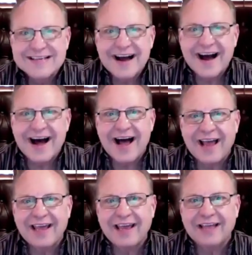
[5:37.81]

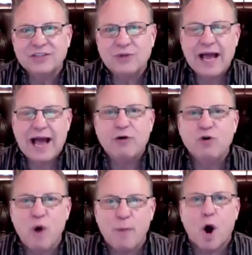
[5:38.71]
And so I
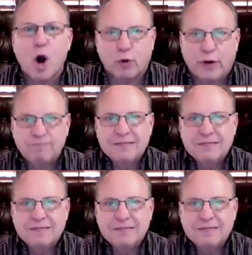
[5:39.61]
grew up hungry.